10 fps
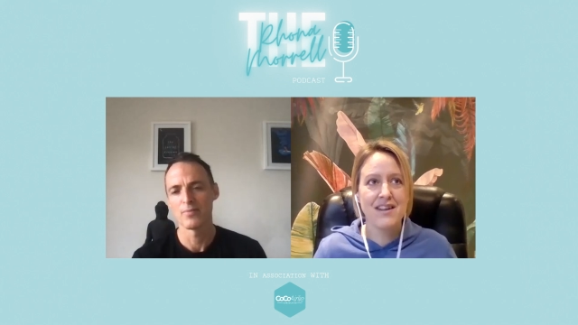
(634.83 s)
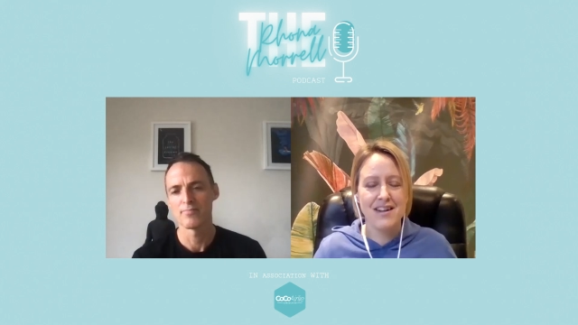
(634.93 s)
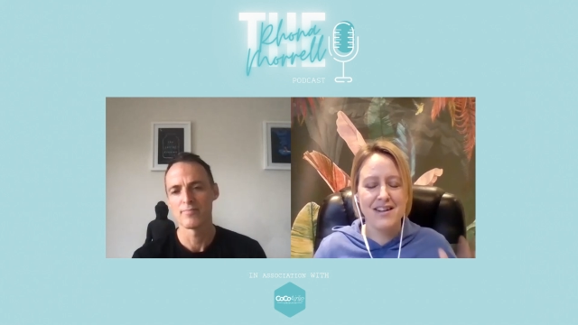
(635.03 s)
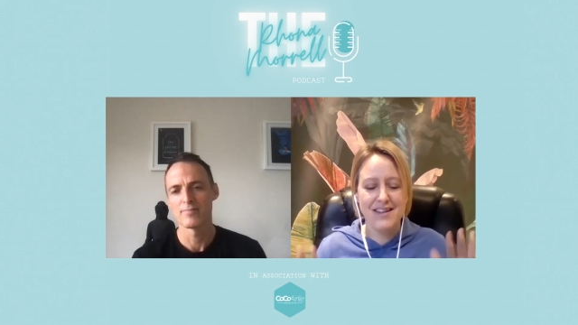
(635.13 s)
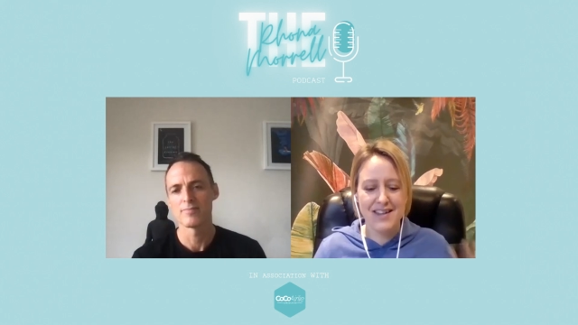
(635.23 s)

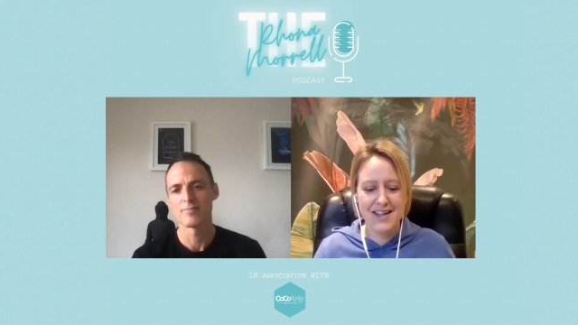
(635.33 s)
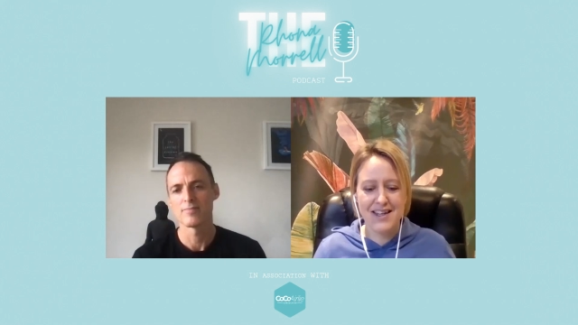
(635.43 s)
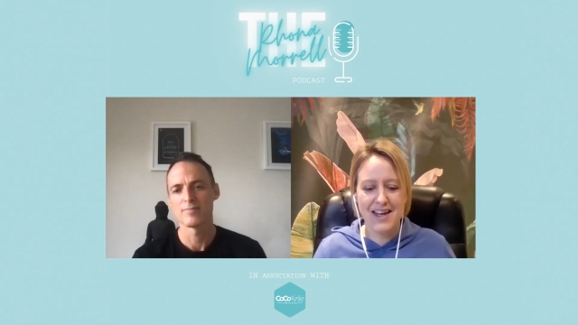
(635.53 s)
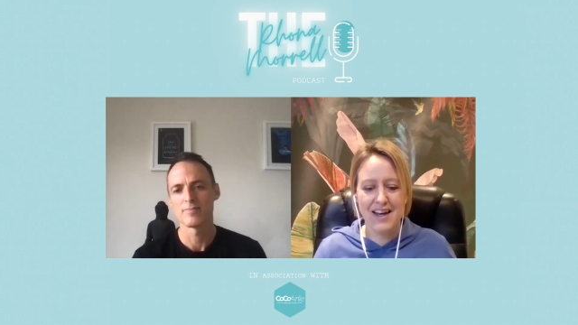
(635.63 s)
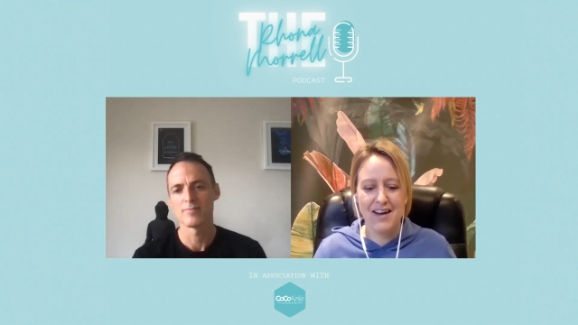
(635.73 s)
Speaker 1: the sit
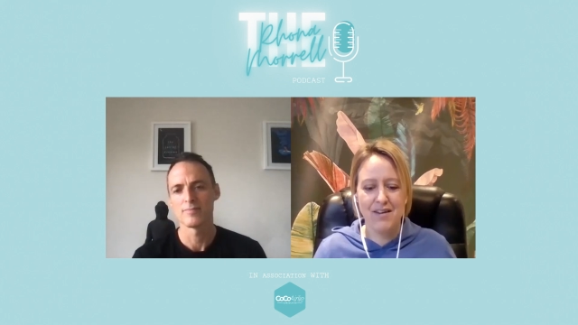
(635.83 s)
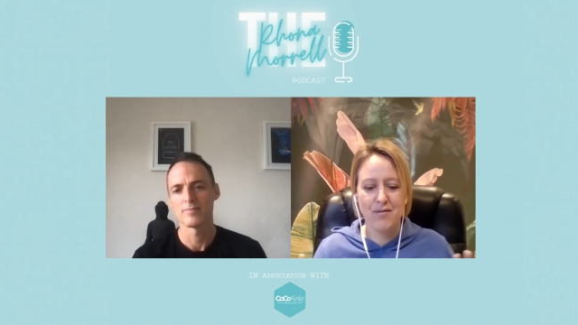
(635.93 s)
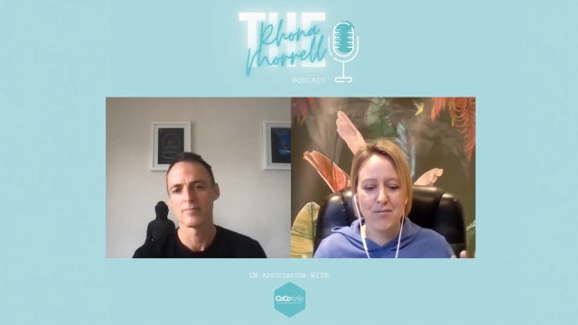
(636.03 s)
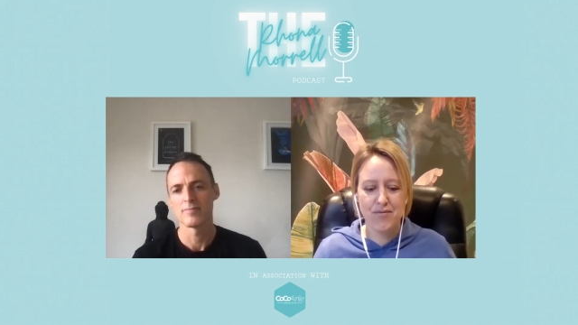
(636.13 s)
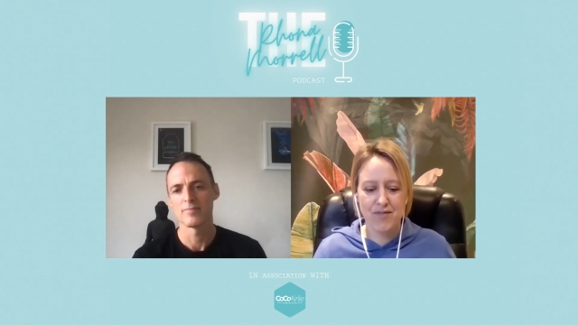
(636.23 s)

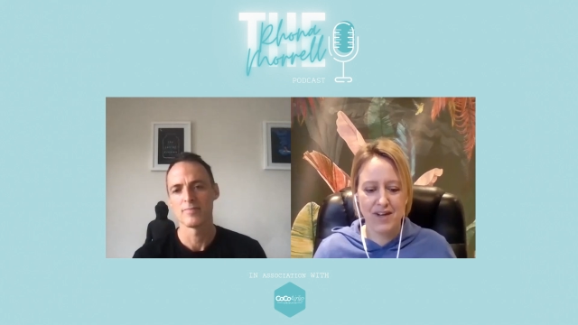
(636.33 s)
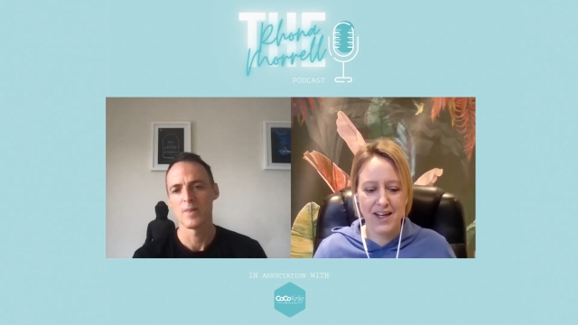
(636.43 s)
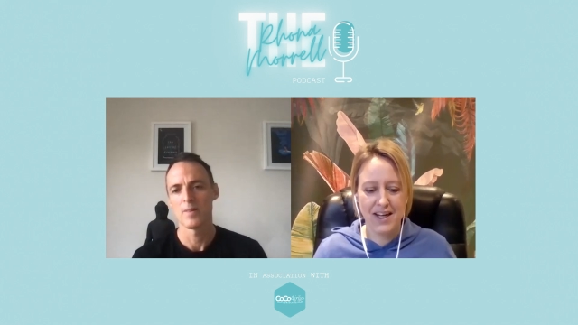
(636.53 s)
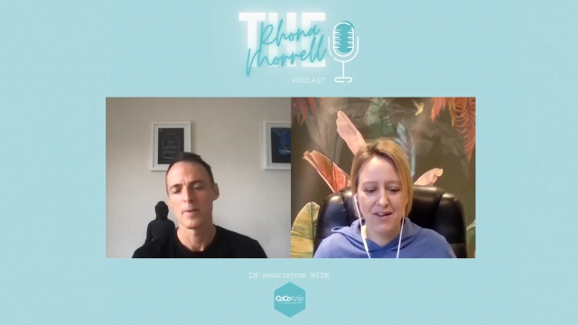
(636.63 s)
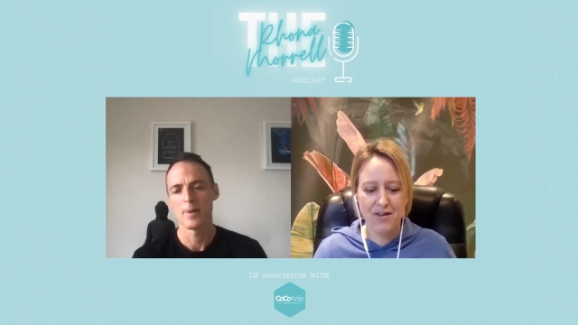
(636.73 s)
down,
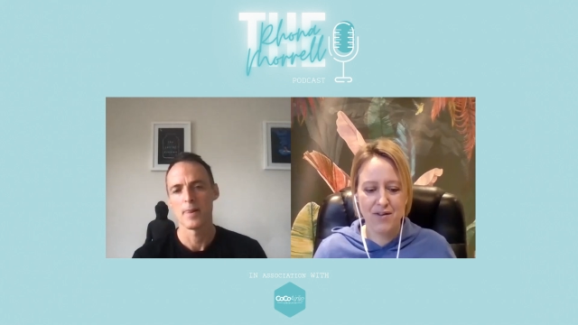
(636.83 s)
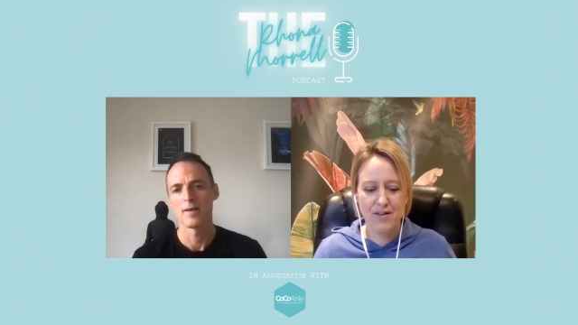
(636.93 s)
breathe.